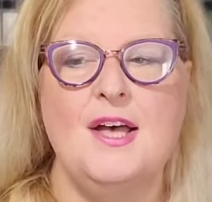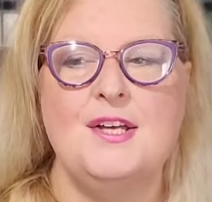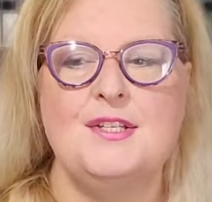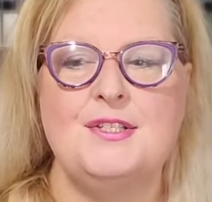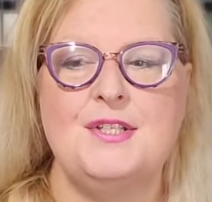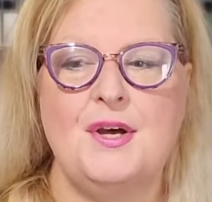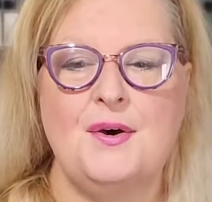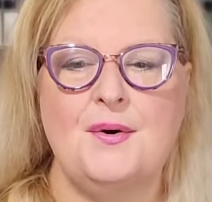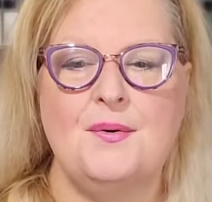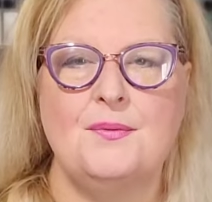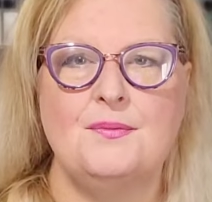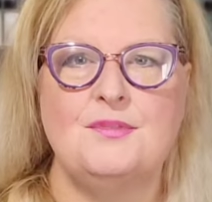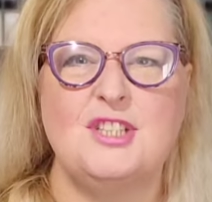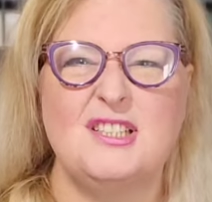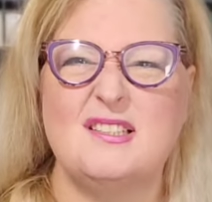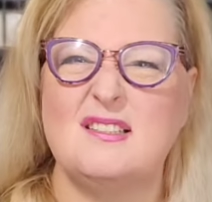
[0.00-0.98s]

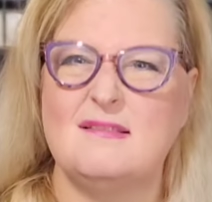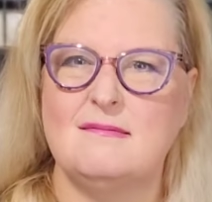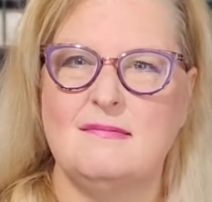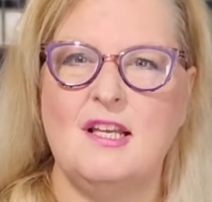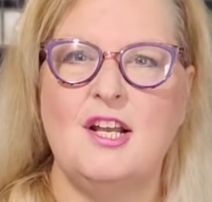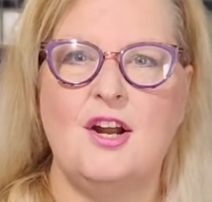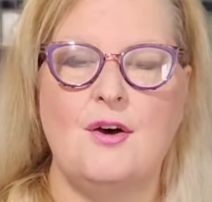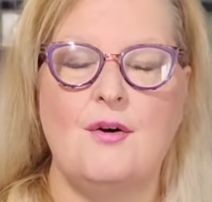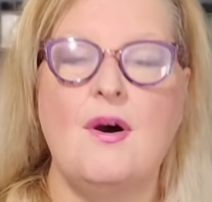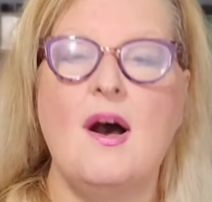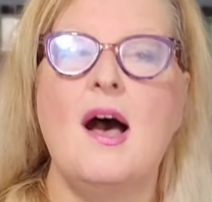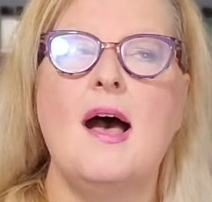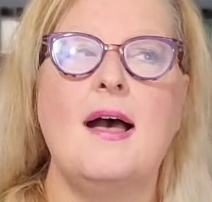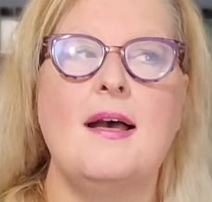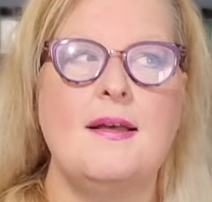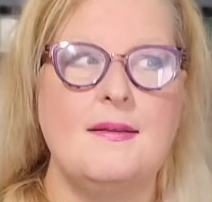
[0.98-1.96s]
So just,
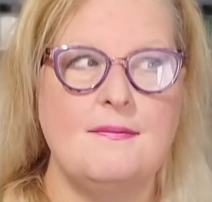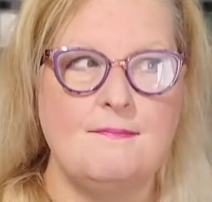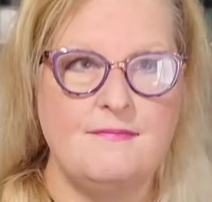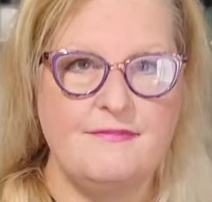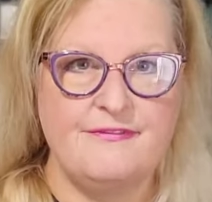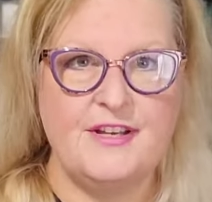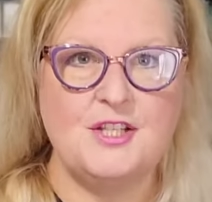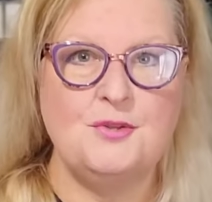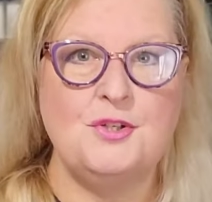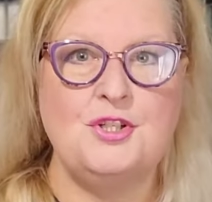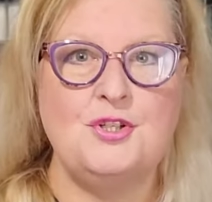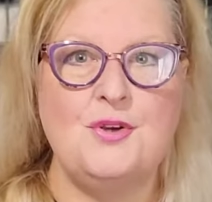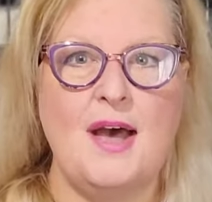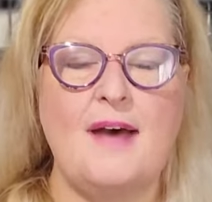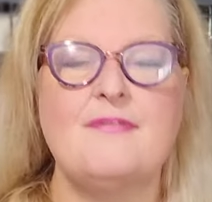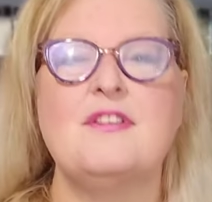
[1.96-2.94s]
fix what
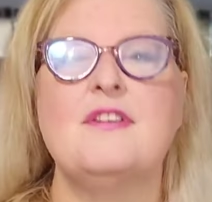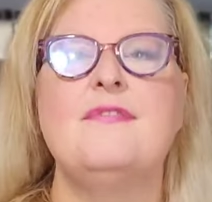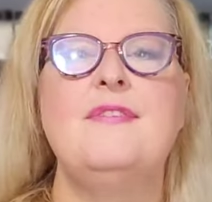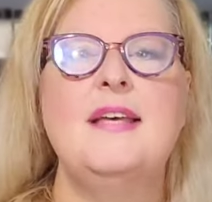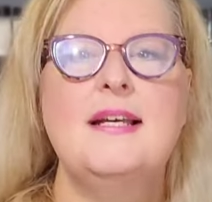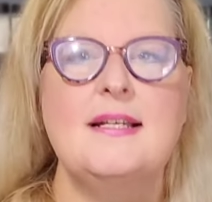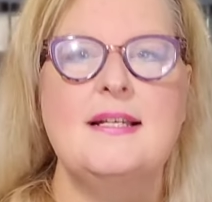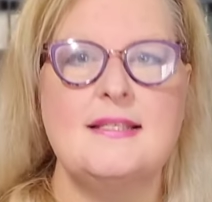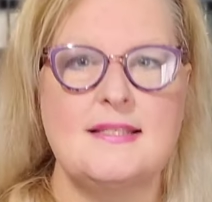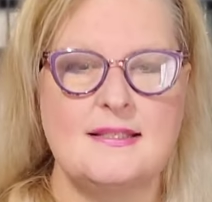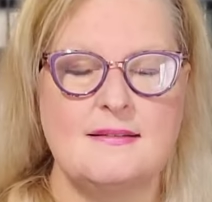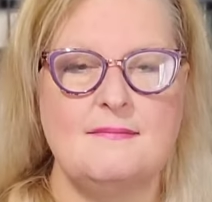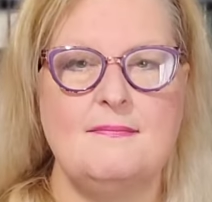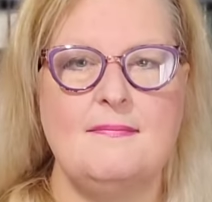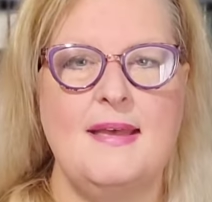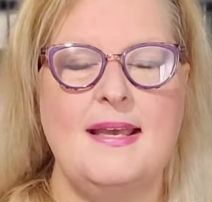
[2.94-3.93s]
you have to fix,
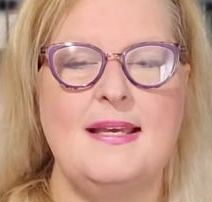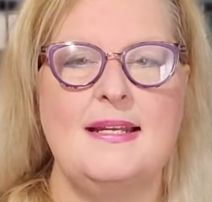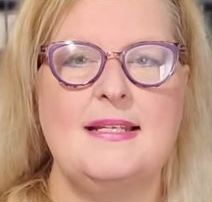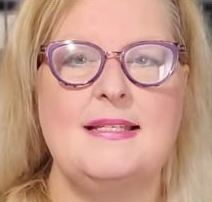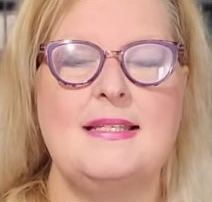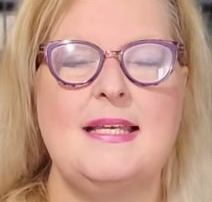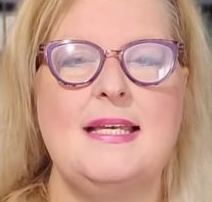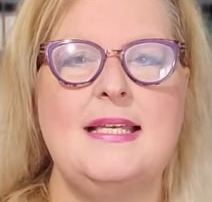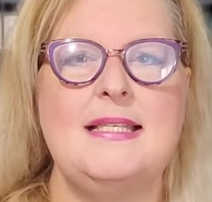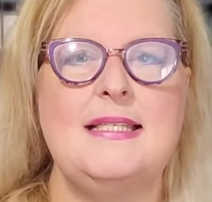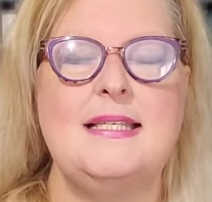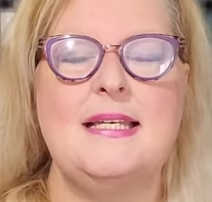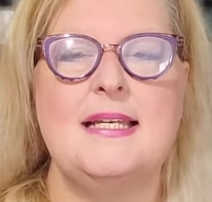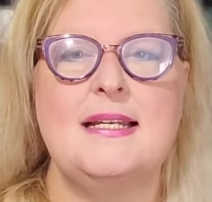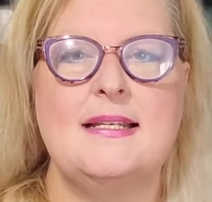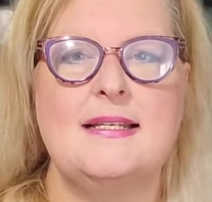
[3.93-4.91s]
make it as
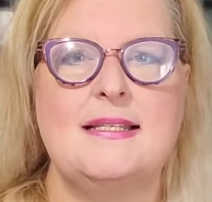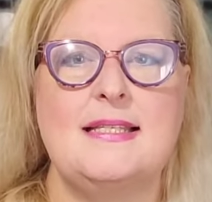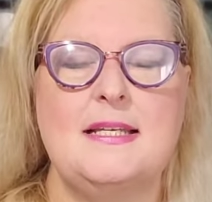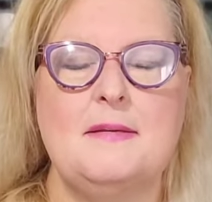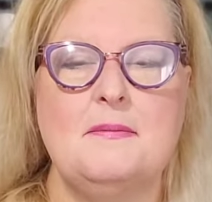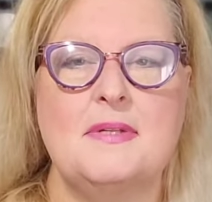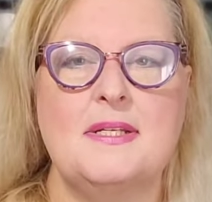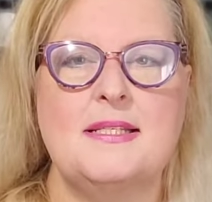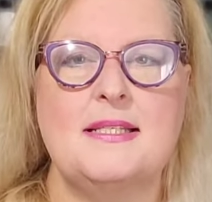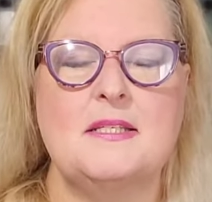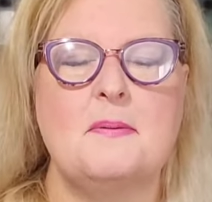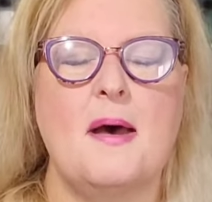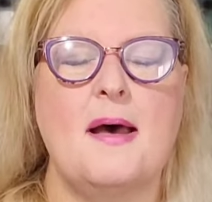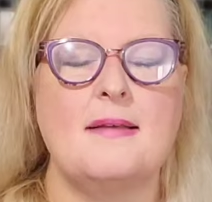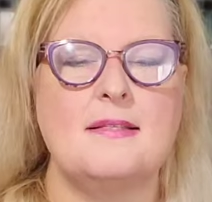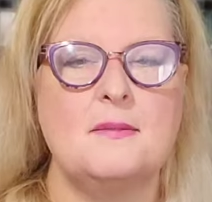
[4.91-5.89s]
easy and as seamless as
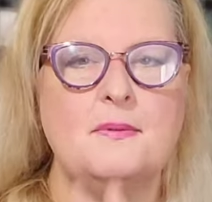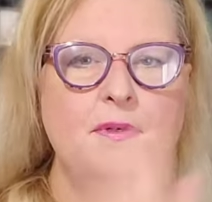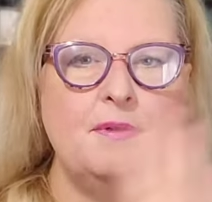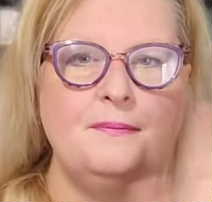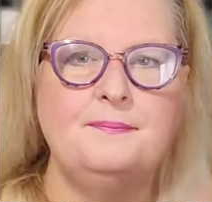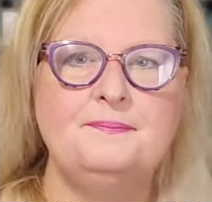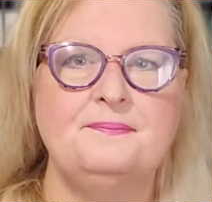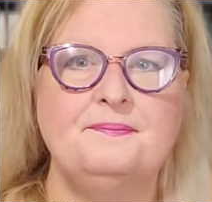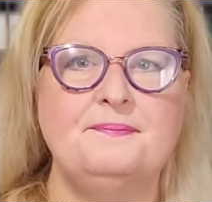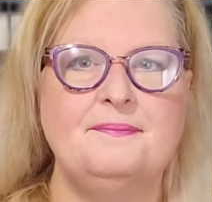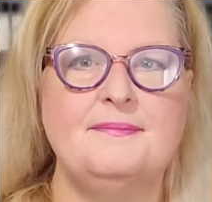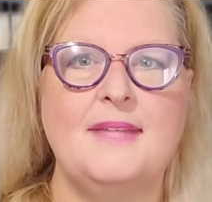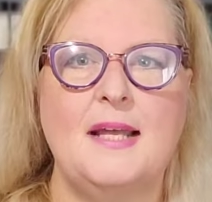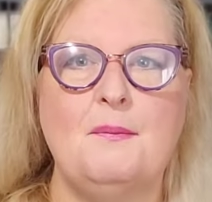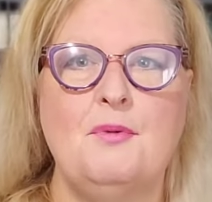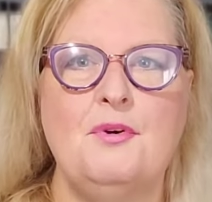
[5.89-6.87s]
possible,
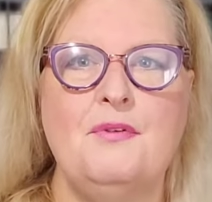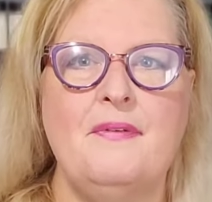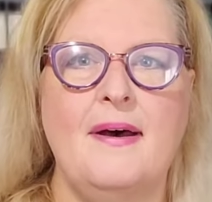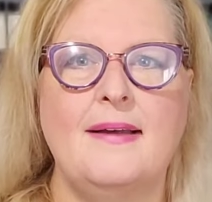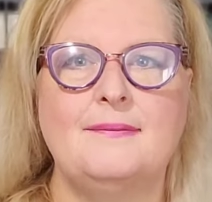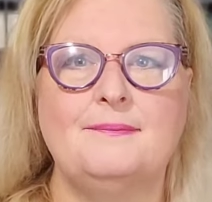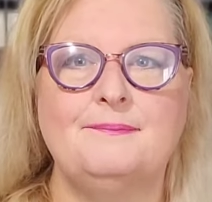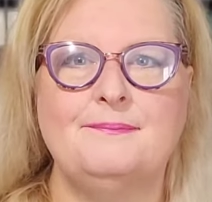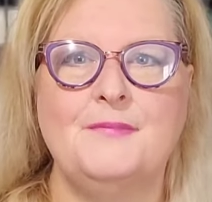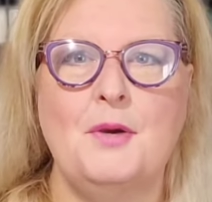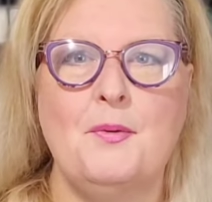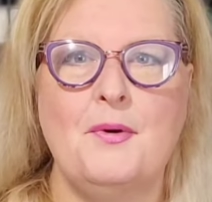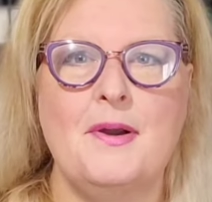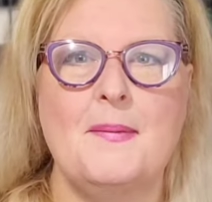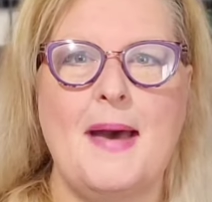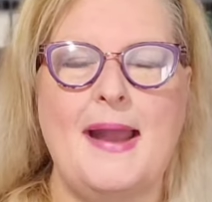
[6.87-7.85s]
and move on. Don't
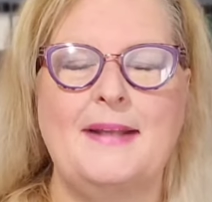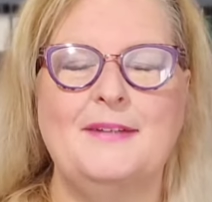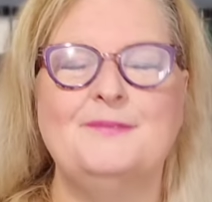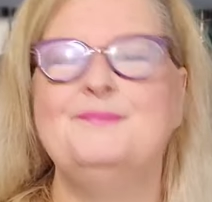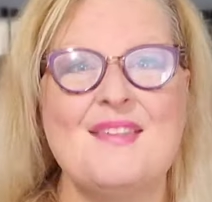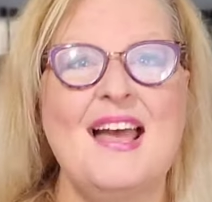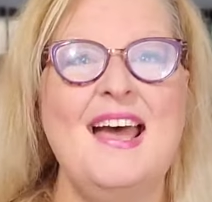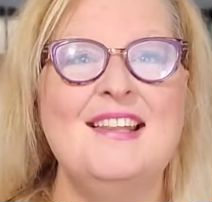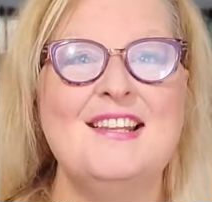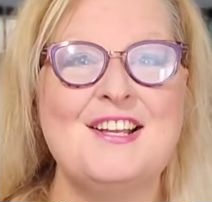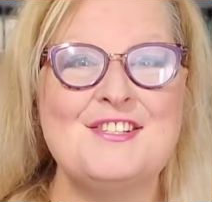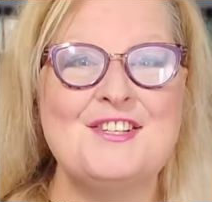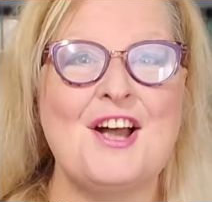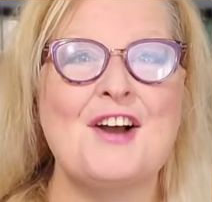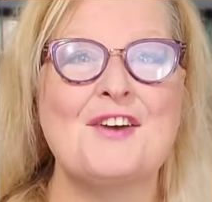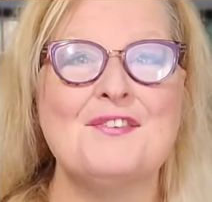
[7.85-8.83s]
worry about it. And
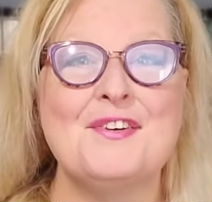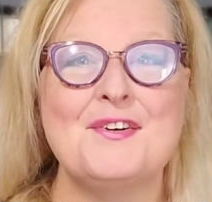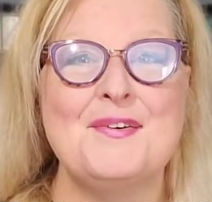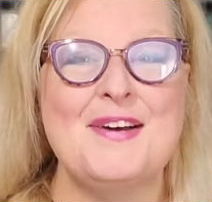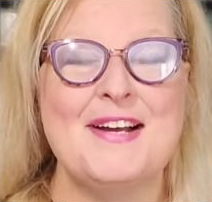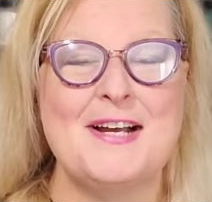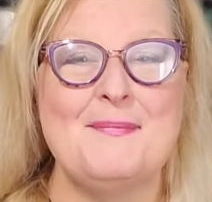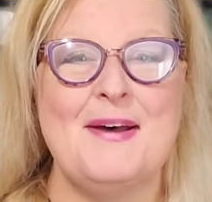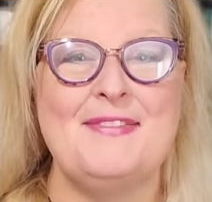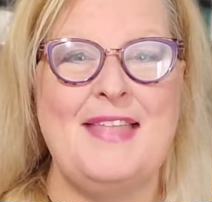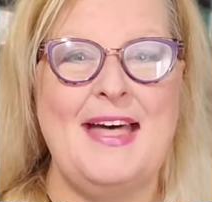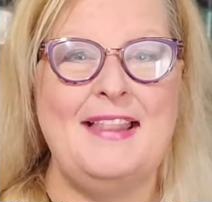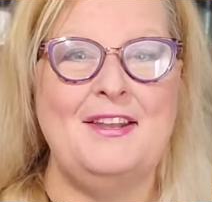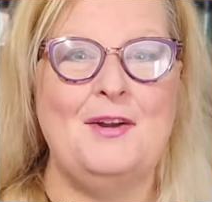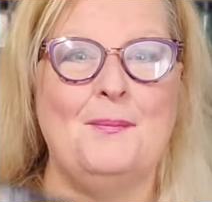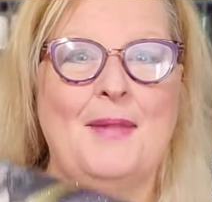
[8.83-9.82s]
let's talk real quick about
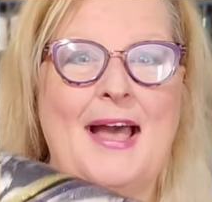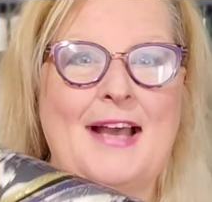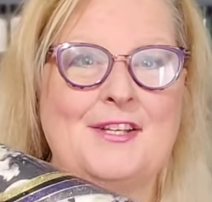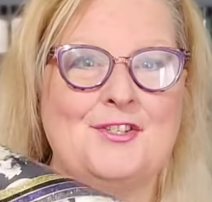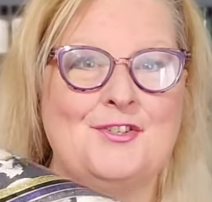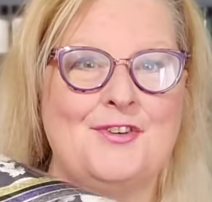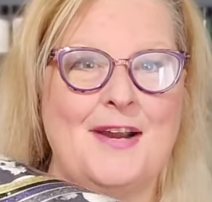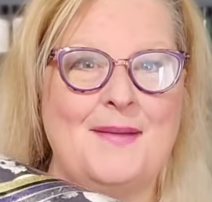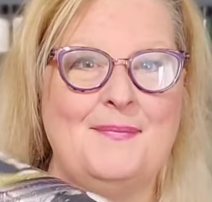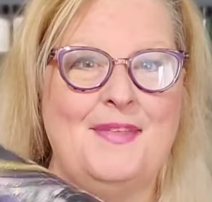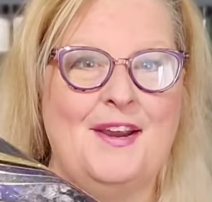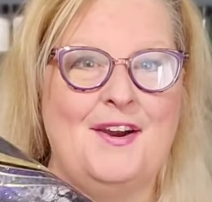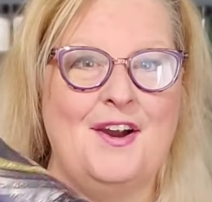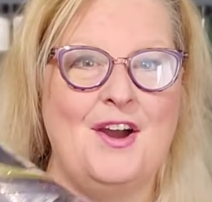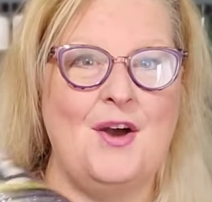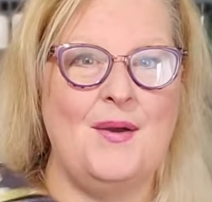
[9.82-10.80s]
that little black stripe
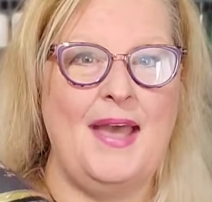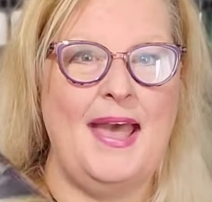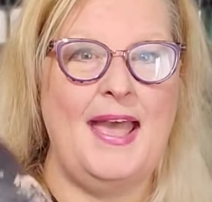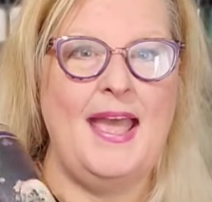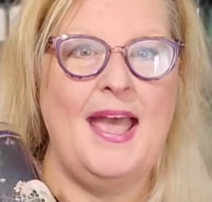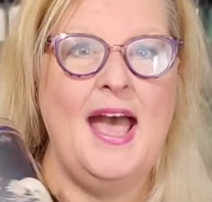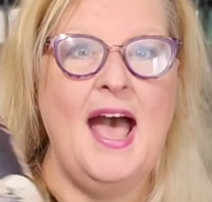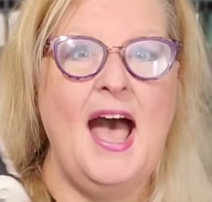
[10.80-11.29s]
there, okay?